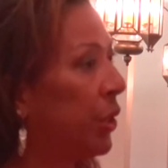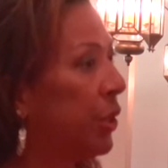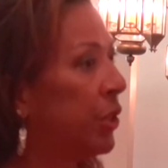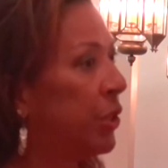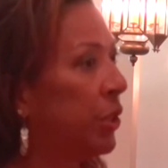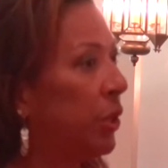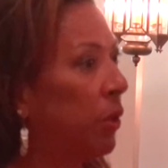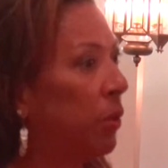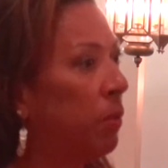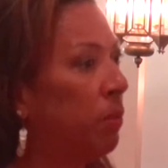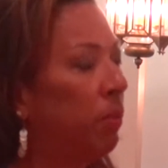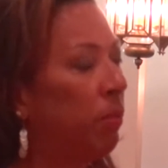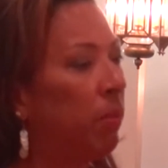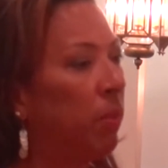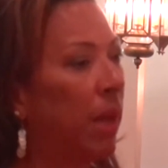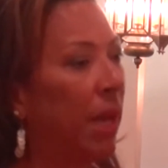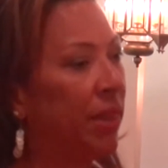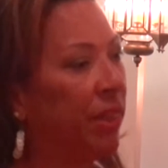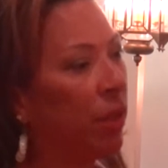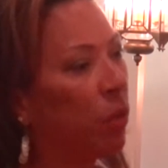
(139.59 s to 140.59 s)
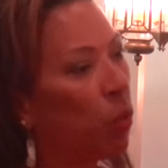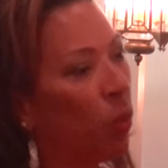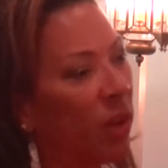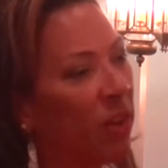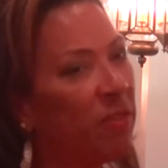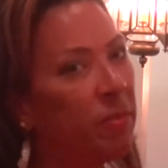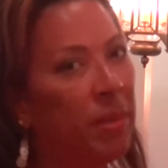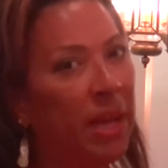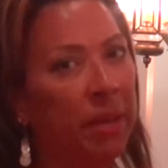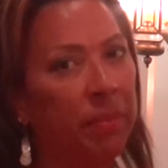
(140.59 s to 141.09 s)
So I think
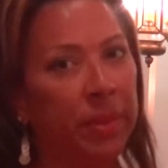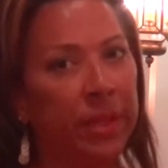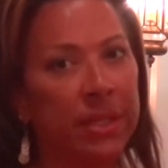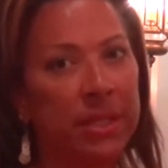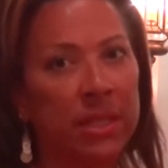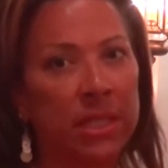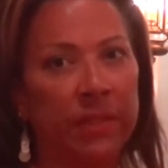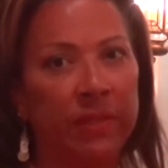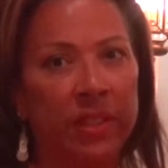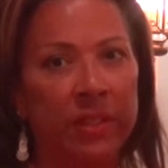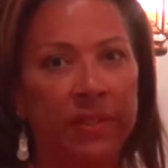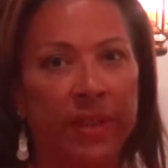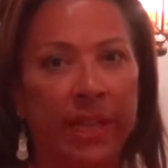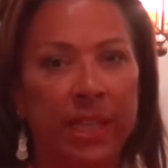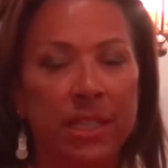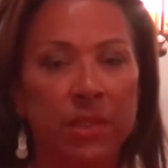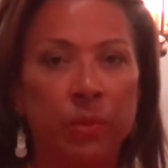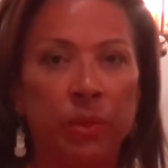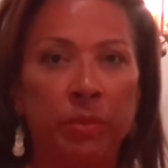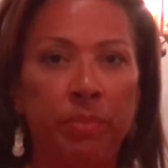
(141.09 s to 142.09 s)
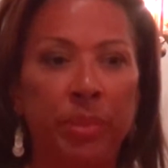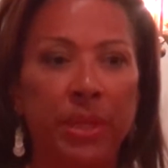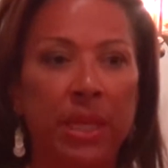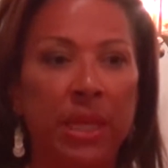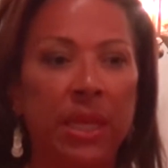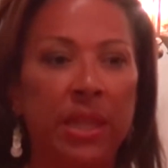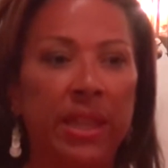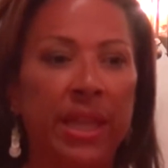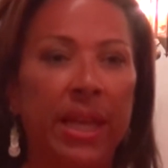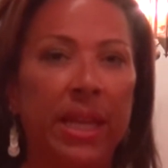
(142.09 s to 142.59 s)
one of my pieces of advice would
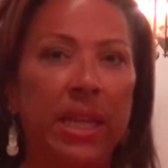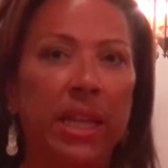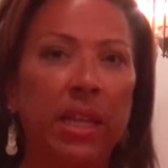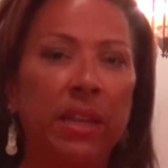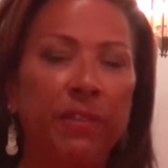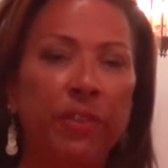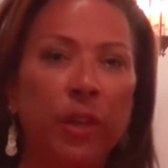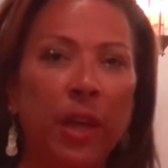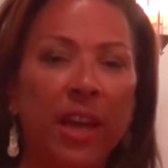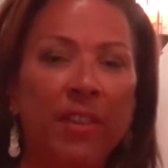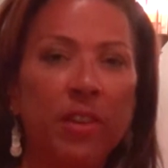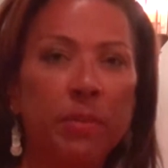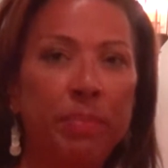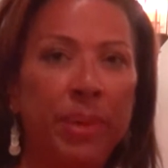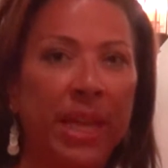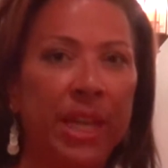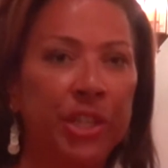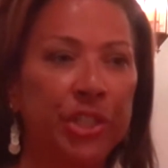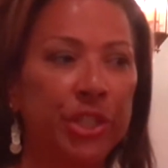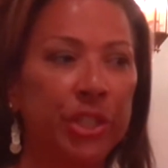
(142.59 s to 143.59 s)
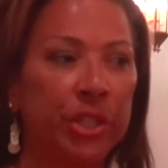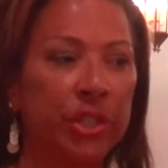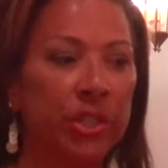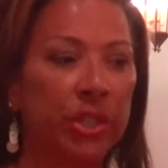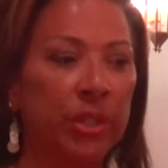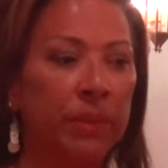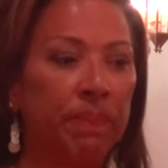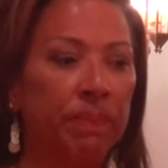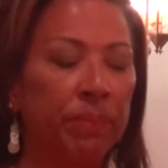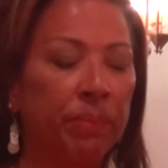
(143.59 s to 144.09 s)
be that if you have a
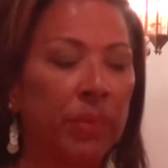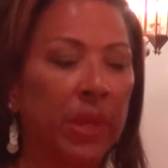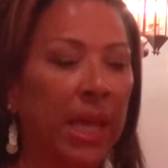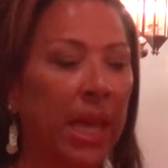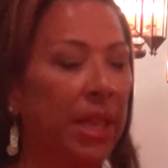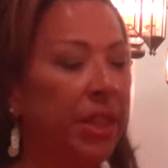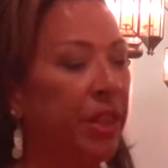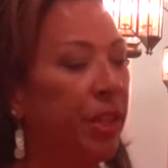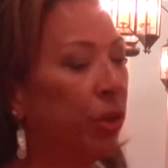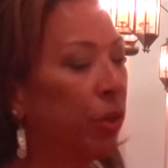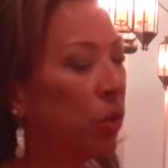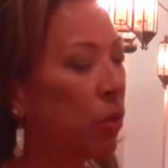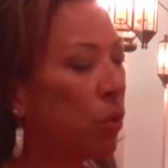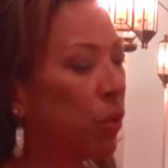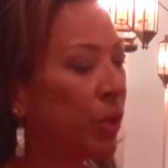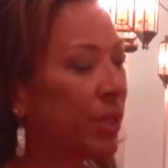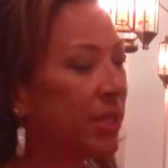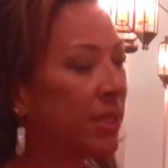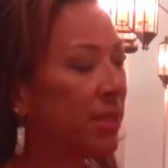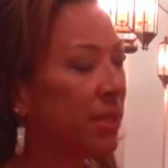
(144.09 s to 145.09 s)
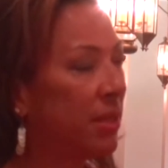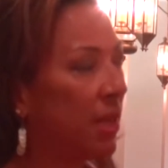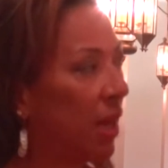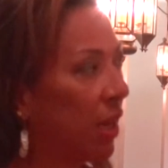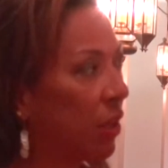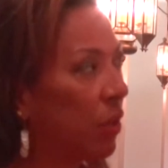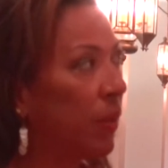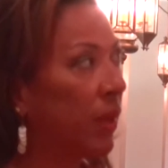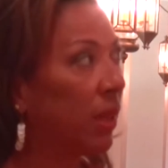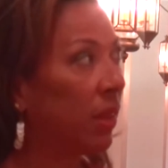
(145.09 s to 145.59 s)
patient and their course is
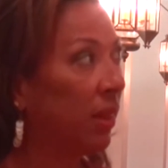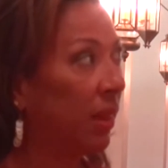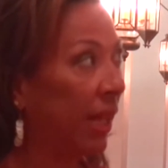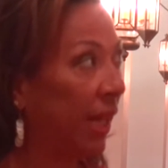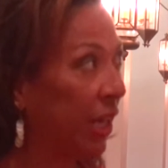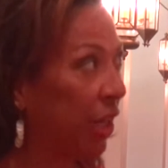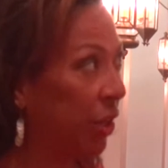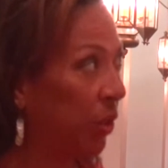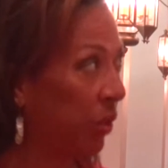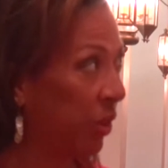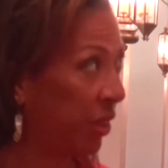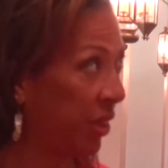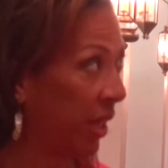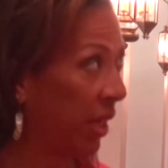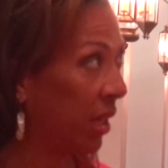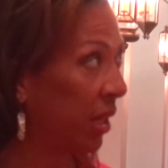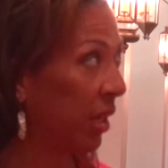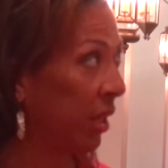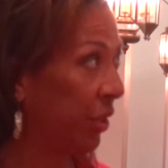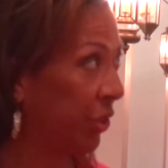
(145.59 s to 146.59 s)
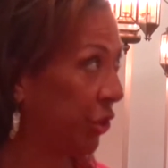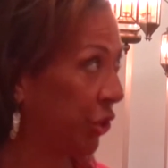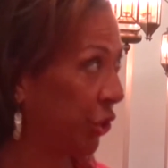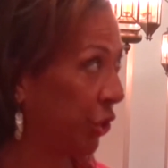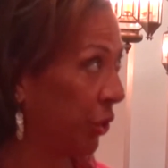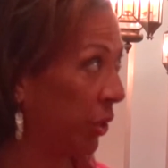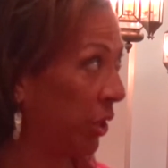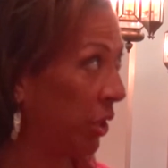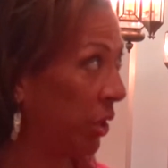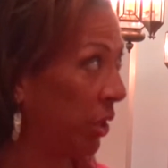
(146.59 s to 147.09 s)
not going like you think it
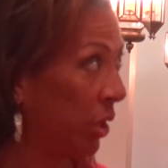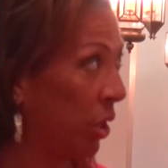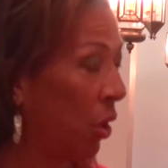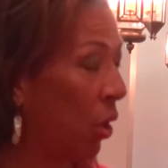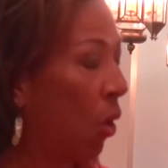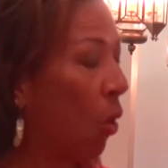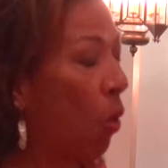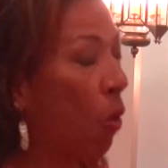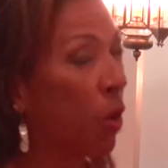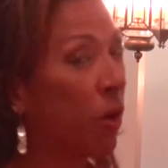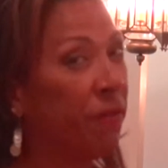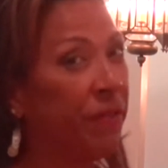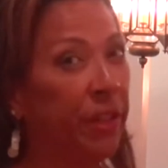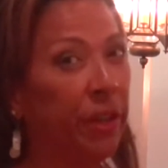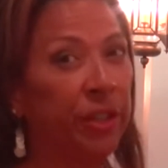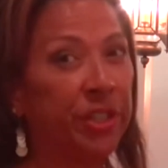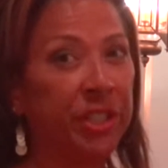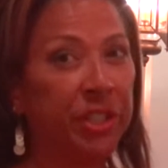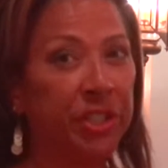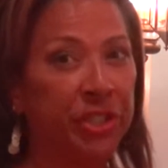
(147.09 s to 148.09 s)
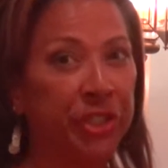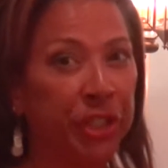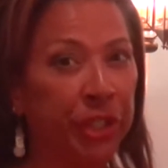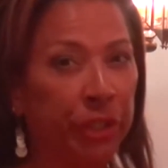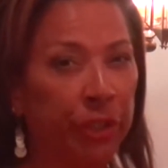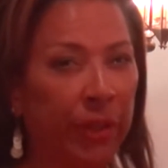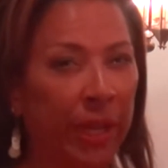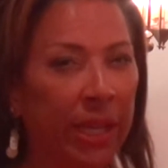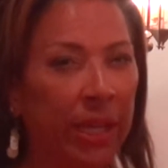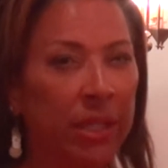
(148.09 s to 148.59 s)
should, or if they're
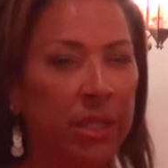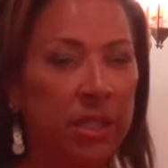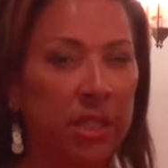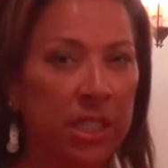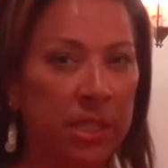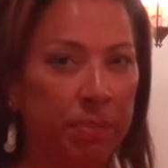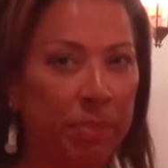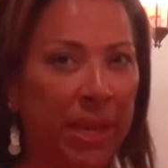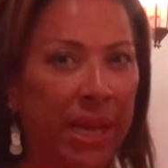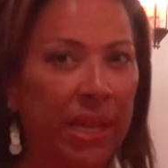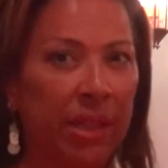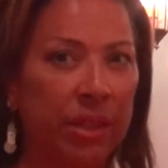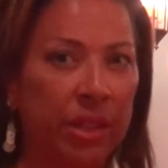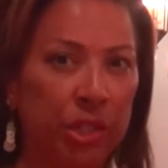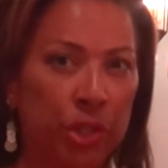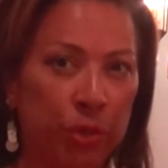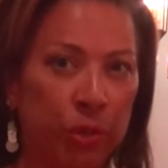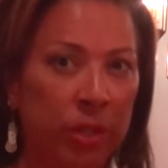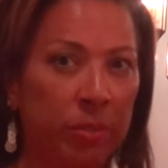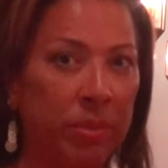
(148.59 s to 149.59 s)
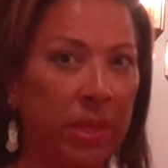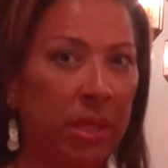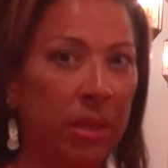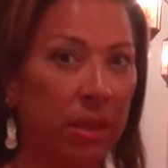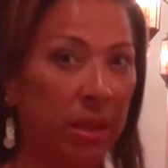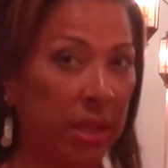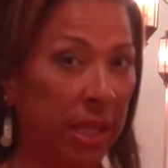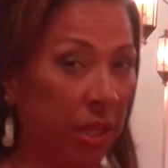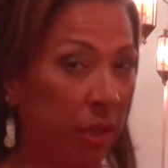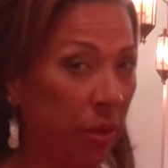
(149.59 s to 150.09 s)
deteriorating despite the
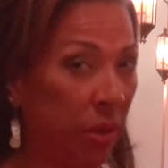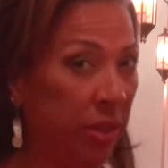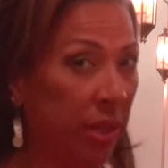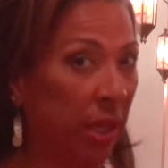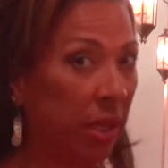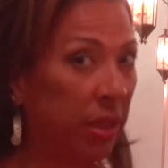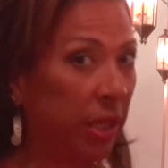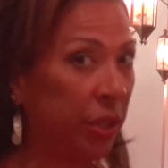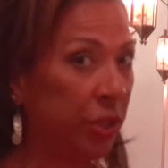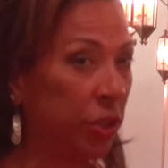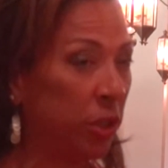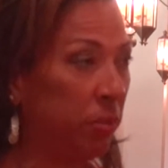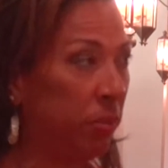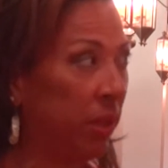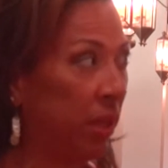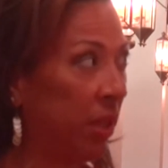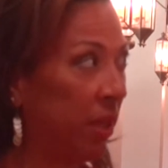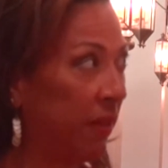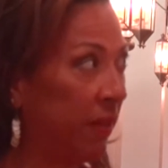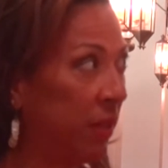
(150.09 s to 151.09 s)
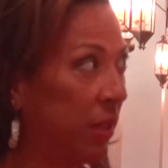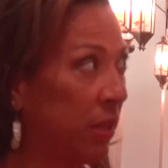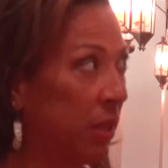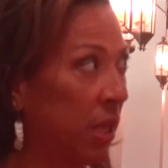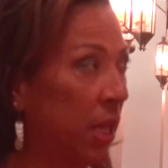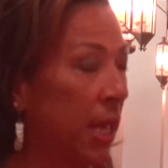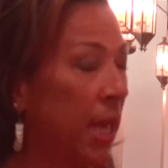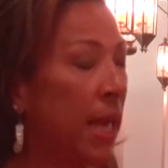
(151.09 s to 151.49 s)
treatment that you think they should be given,